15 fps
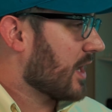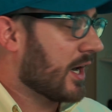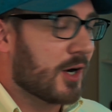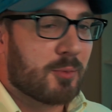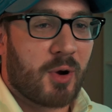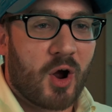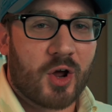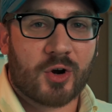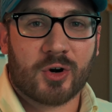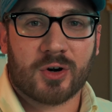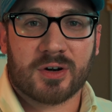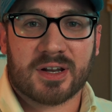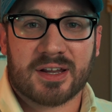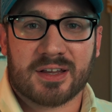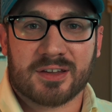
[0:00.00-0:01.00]
Harry
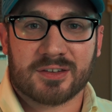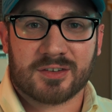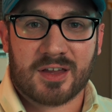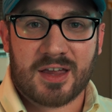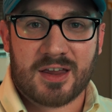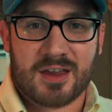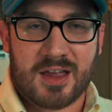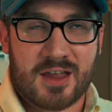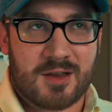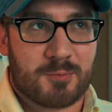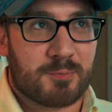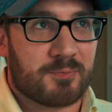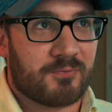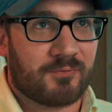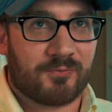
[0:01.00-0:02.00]
Potter is a
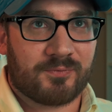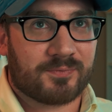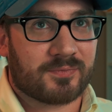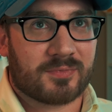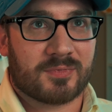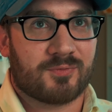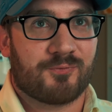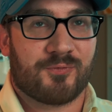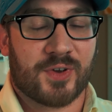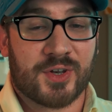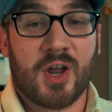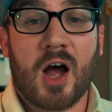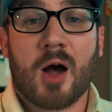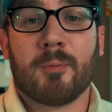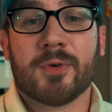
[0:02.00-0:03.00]

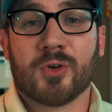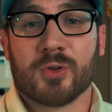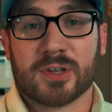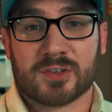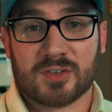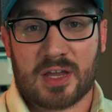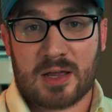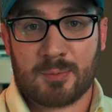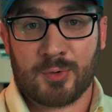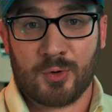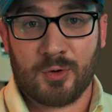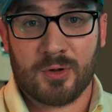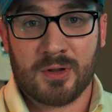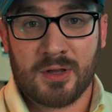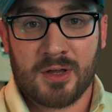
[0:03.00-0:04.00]
phenomenal
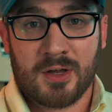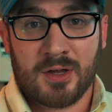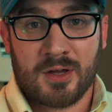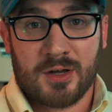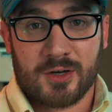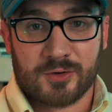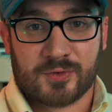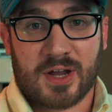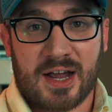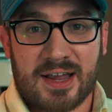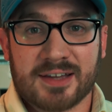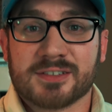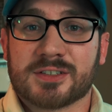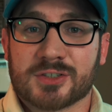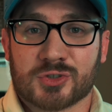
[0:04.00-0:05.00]
example of
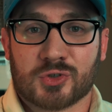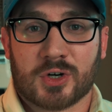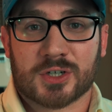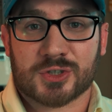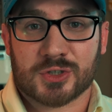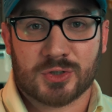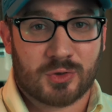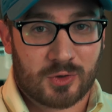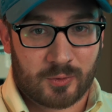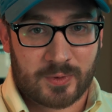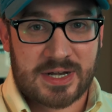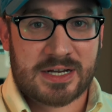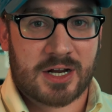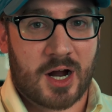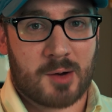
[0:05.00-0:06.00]
chiastic structure or
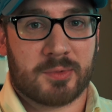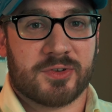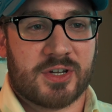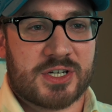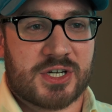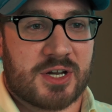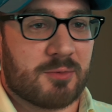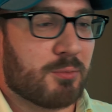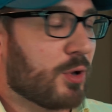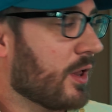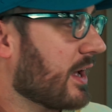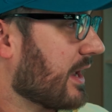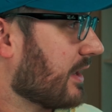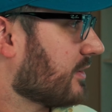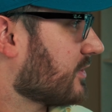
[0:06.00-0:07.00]
ring composition in
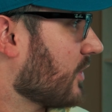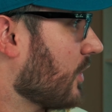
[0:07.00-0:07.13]
play. And